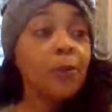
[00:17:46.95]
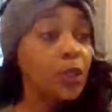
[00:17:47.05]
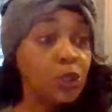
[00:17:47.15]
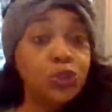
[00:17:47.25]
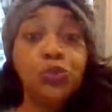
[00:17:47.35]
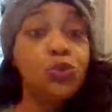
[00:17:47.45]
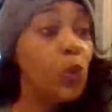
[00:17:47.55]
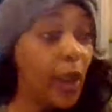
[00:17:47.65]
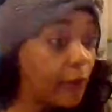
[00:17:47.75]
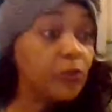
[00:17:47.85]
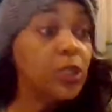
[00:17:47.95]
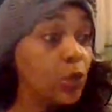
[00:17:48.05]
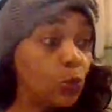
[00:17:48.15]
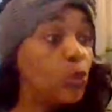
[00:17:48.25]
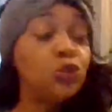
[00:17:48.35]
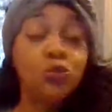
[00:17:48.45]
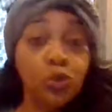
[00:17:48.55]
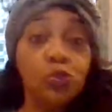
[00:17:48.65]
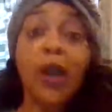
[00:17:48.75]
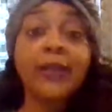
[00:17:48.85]
because you knew everything what you
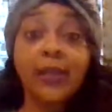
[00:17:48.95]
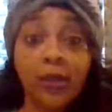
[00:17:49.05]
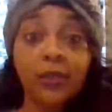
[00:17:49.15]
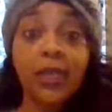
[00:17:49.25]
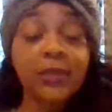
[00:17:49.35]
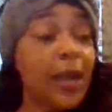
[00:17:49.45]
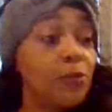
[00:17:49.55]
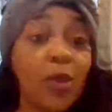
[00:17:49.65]
knew right there at that time.